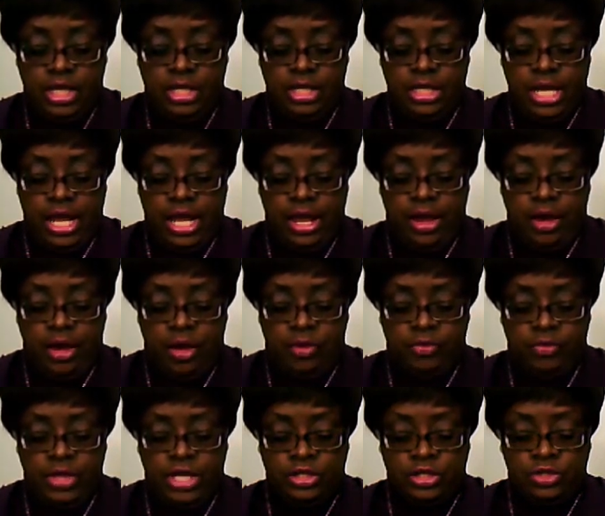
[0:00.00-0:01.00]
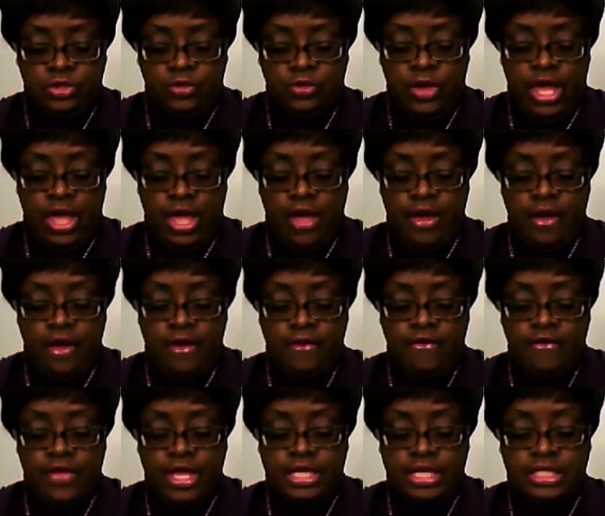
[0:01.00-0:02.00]
Now, they do
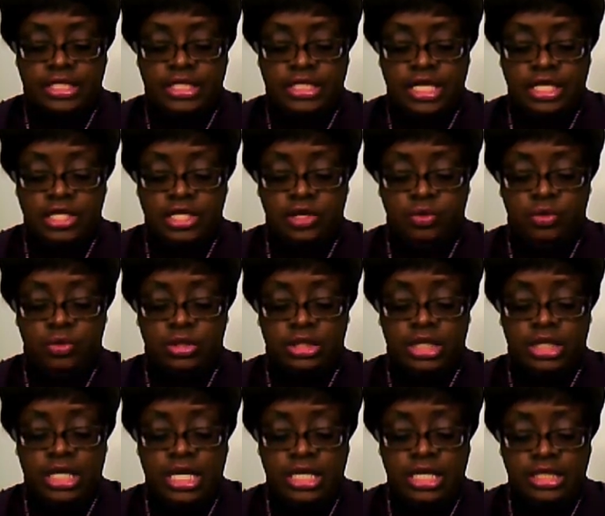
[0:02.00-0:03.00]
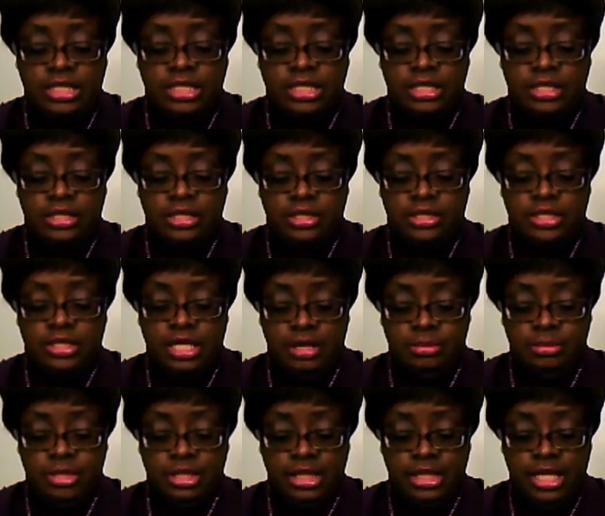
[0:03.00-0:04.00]
have extended release
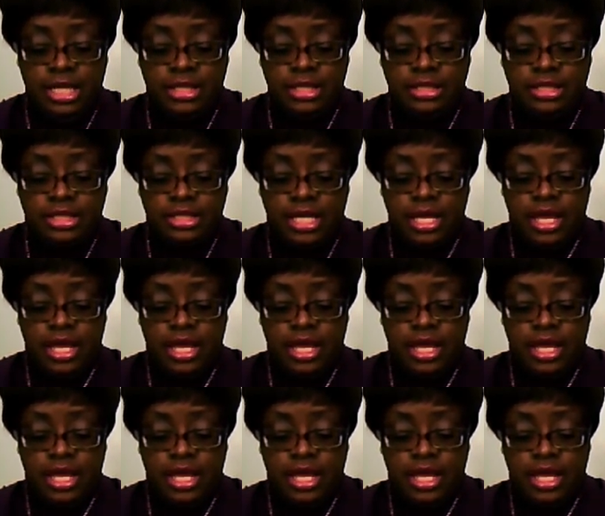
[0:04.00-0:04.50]
stimulants,